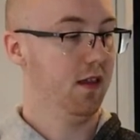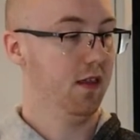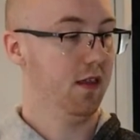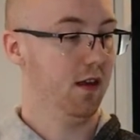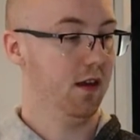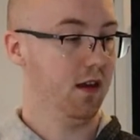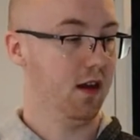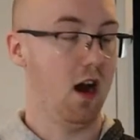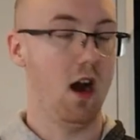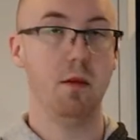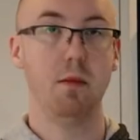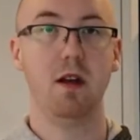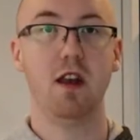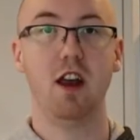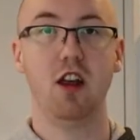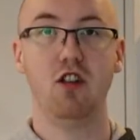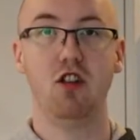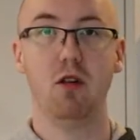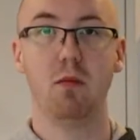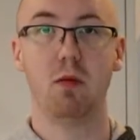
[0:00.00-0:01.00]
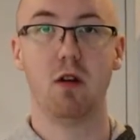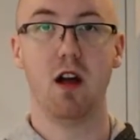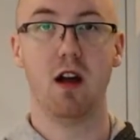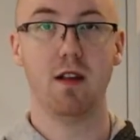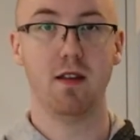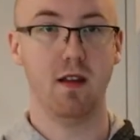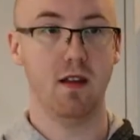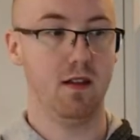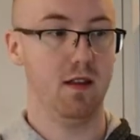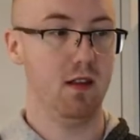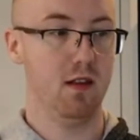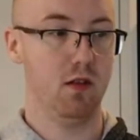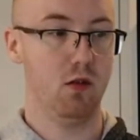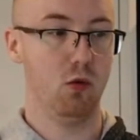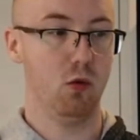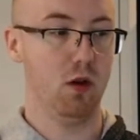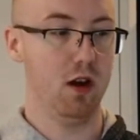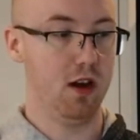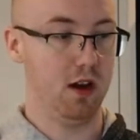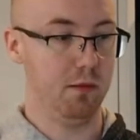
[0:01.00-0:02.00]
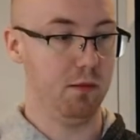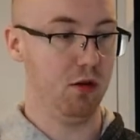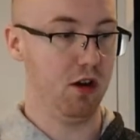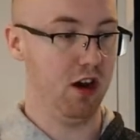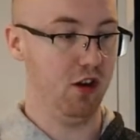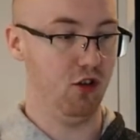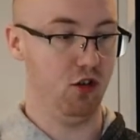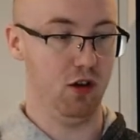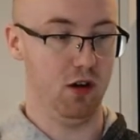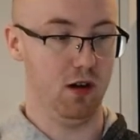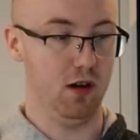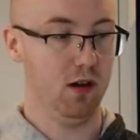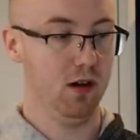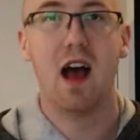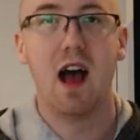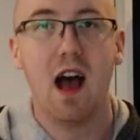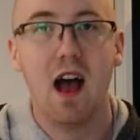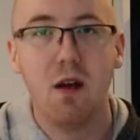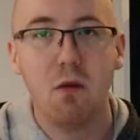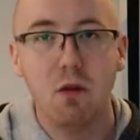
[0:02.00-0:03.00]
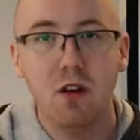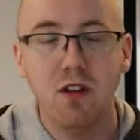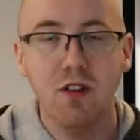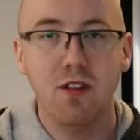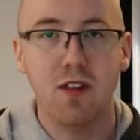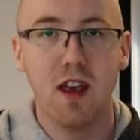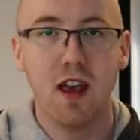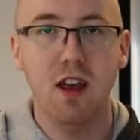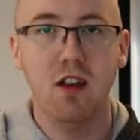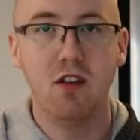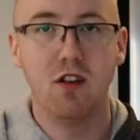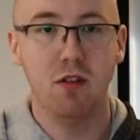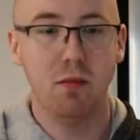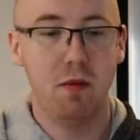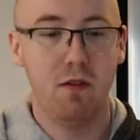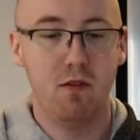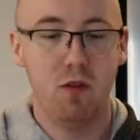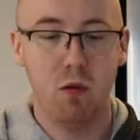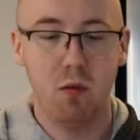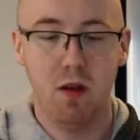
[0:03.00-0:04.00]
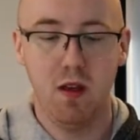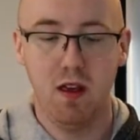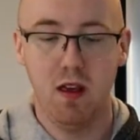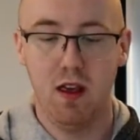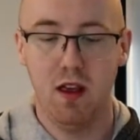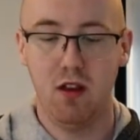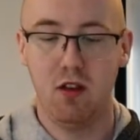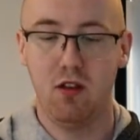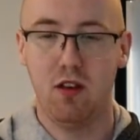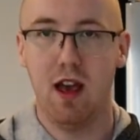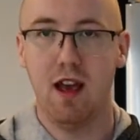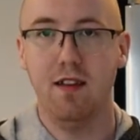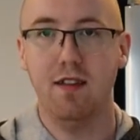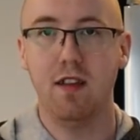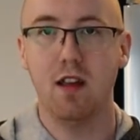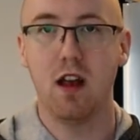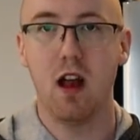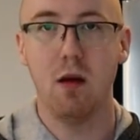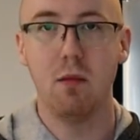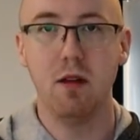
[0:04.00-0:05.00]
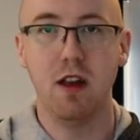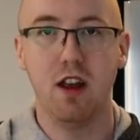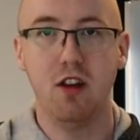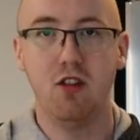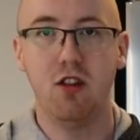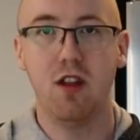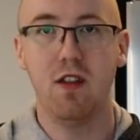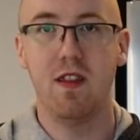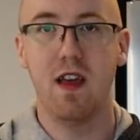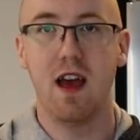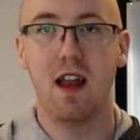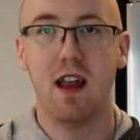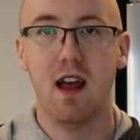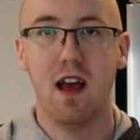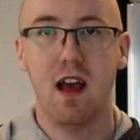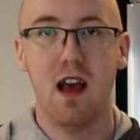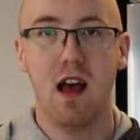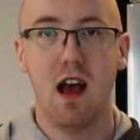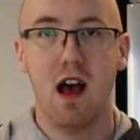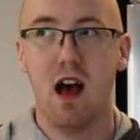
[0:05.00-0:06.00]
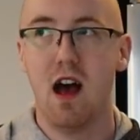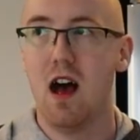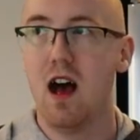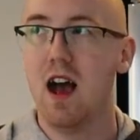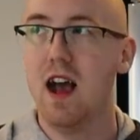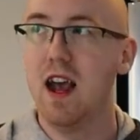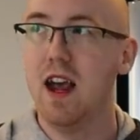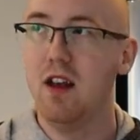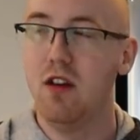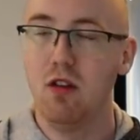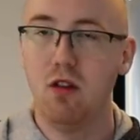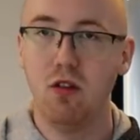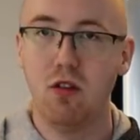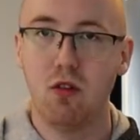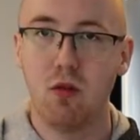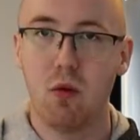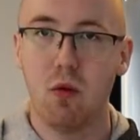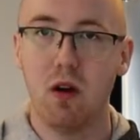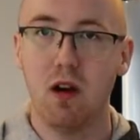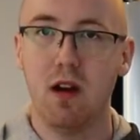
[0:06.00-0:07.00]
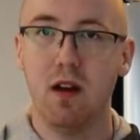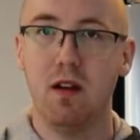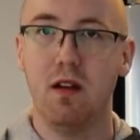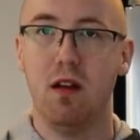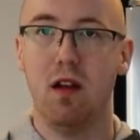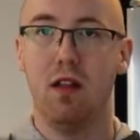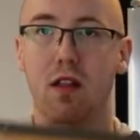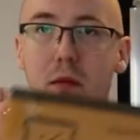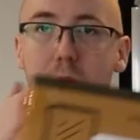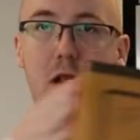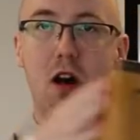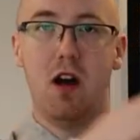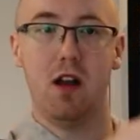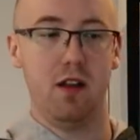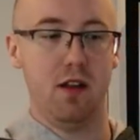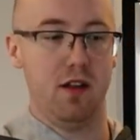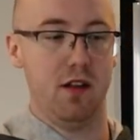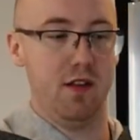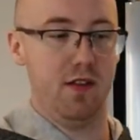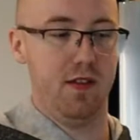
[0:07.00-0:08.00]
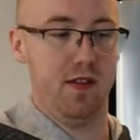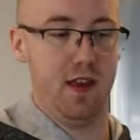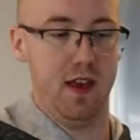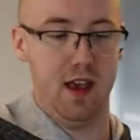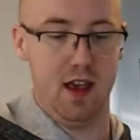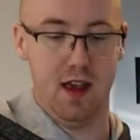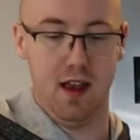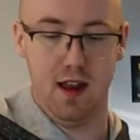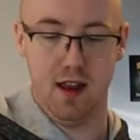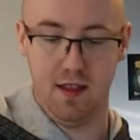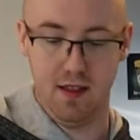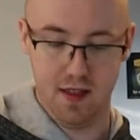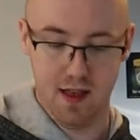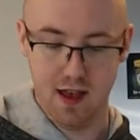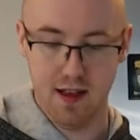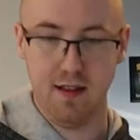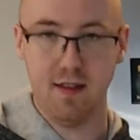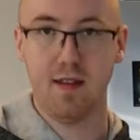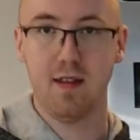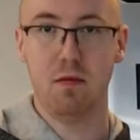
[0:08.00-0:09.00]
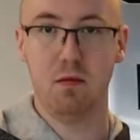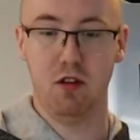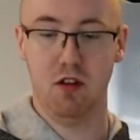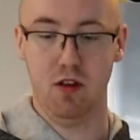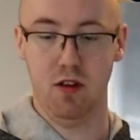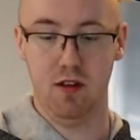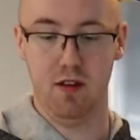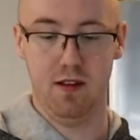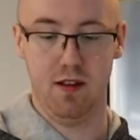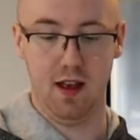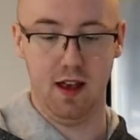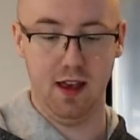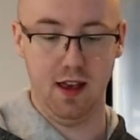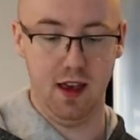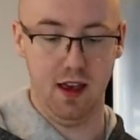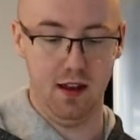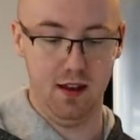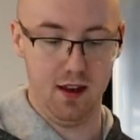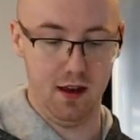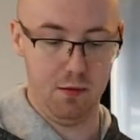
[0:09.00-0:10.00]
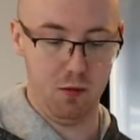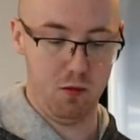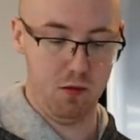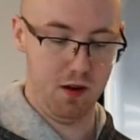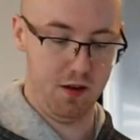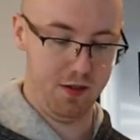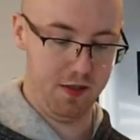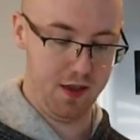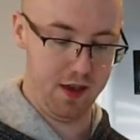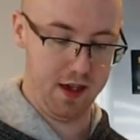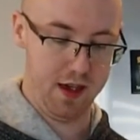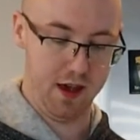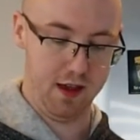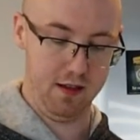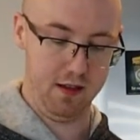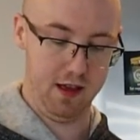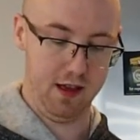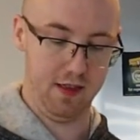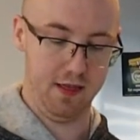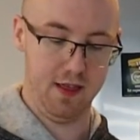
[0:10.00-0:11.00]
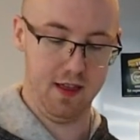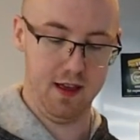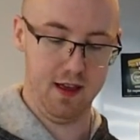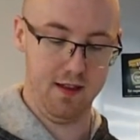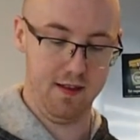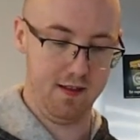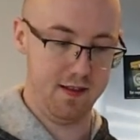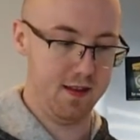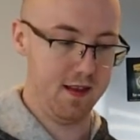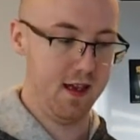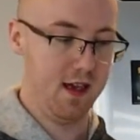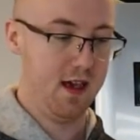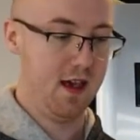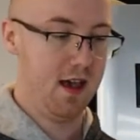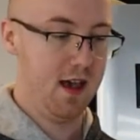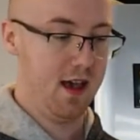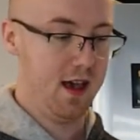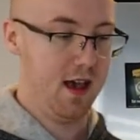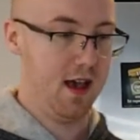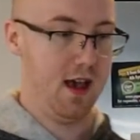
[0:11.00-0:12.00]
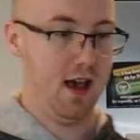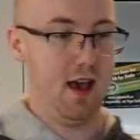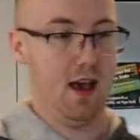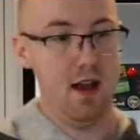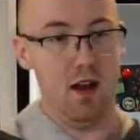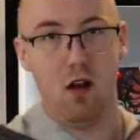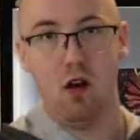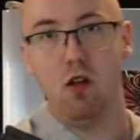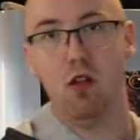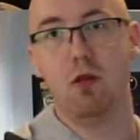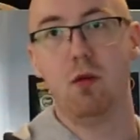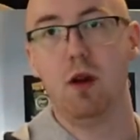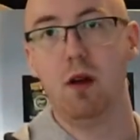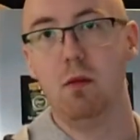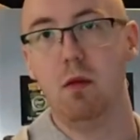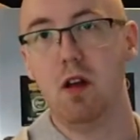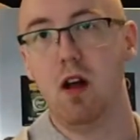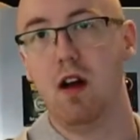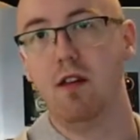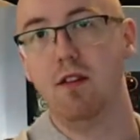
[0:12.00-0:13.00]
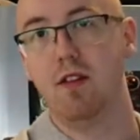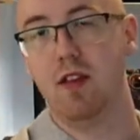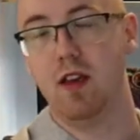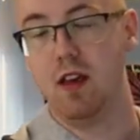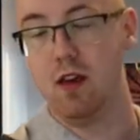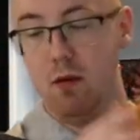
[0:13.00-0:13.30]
the carbonation process is creating pressure. I will say just before we test the carbonation that I do store the bottles in this, which is IKEA Tupperware thing like this, and all 3 would obviously